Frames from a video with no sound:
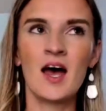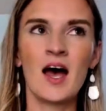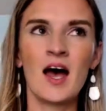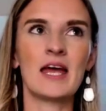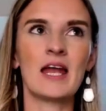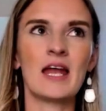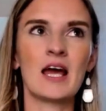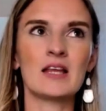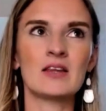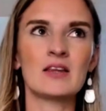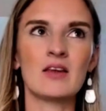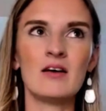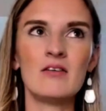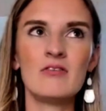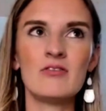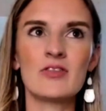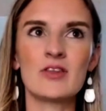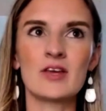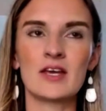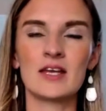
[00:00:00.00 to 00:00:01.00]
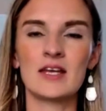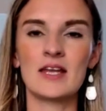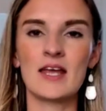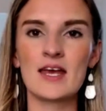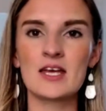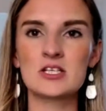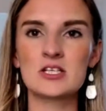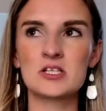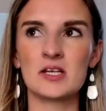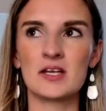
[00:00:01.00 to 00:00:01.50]
And I love the
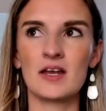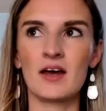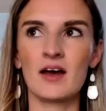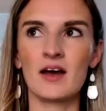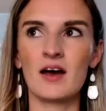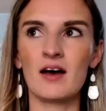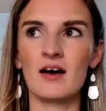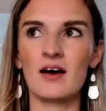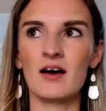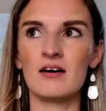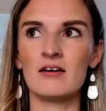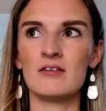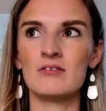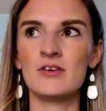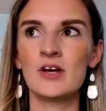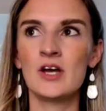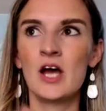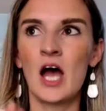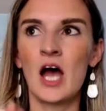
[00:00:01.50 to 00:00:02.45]
connection of,